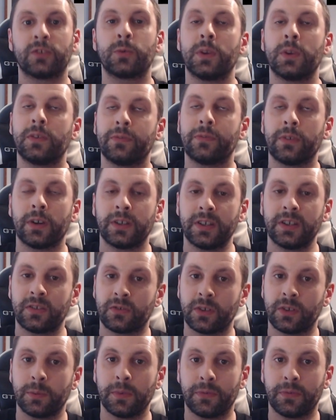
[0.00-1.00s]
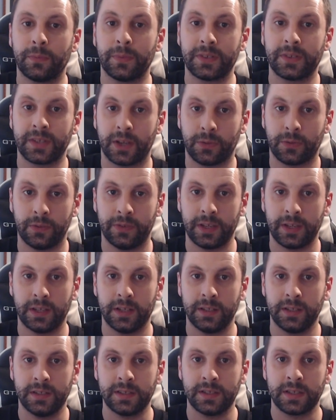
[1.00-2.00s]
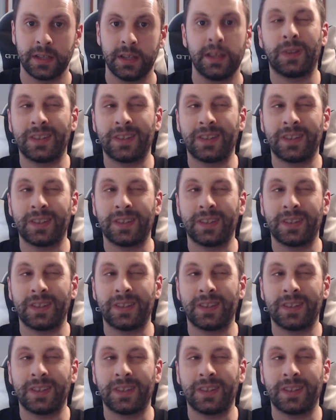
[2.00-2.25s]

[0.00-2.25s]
Twitch variety streamer from the south of England.